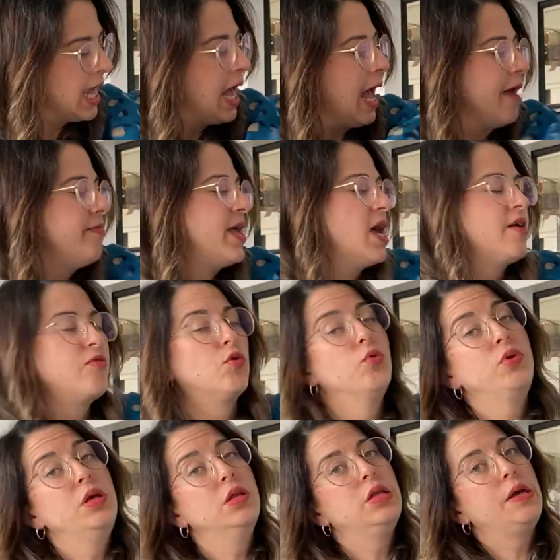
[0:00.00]
And they have a
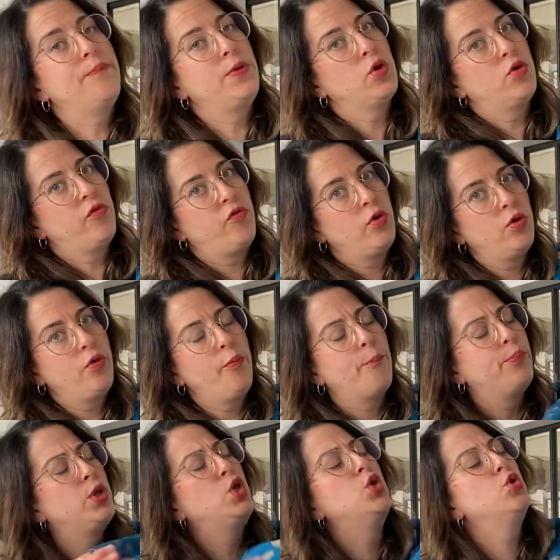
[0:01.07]
really beautiful,
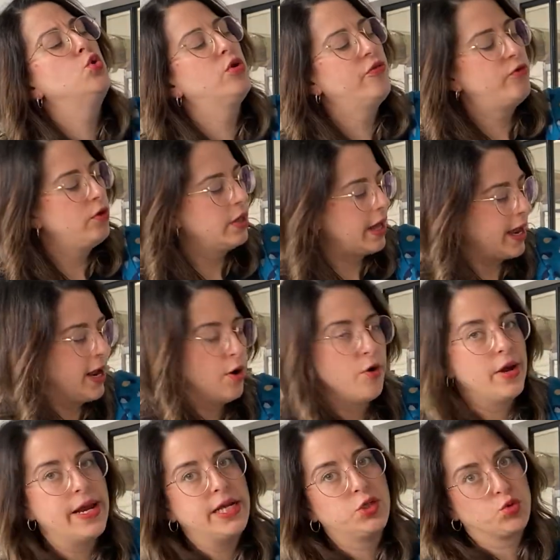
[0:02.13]
beautiful
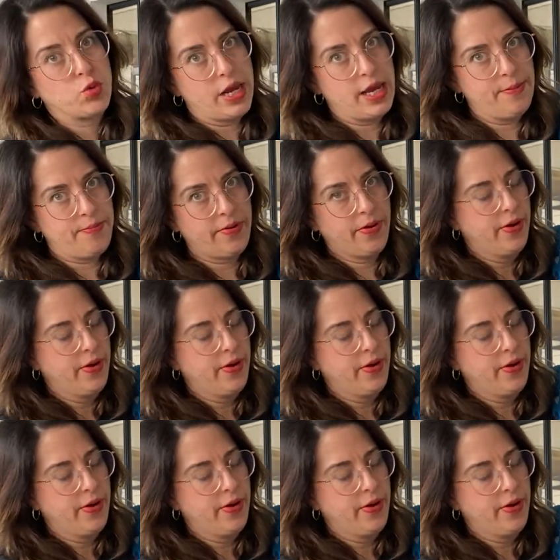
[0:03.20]
airy drape,